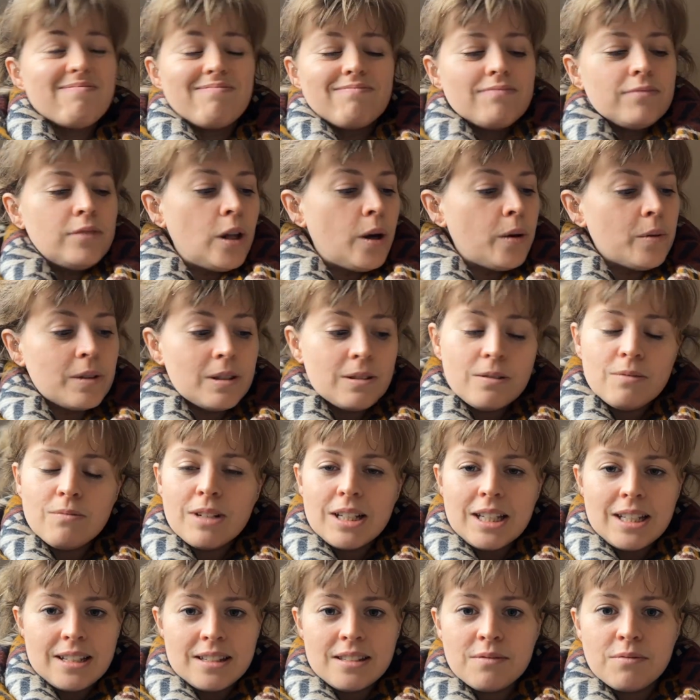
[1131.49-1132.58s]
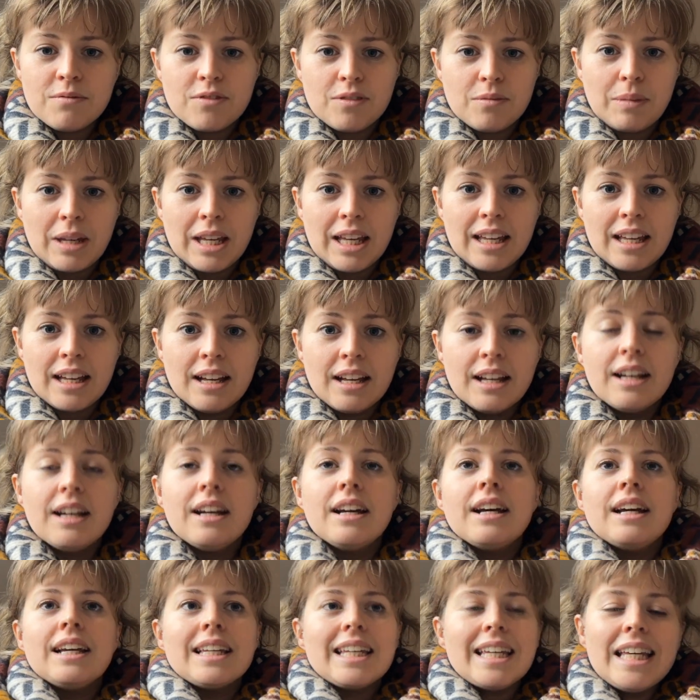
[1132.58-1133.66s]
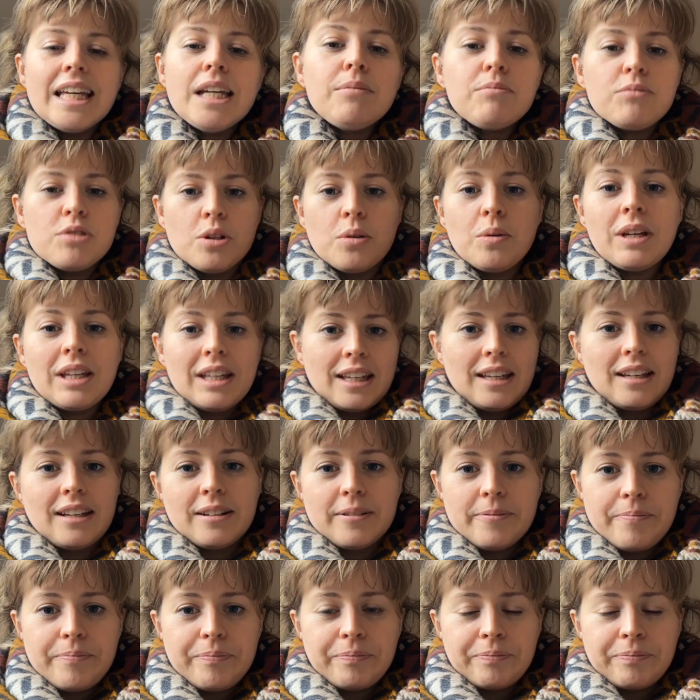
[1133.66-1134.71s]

no, it really isn't for me, keep doing it.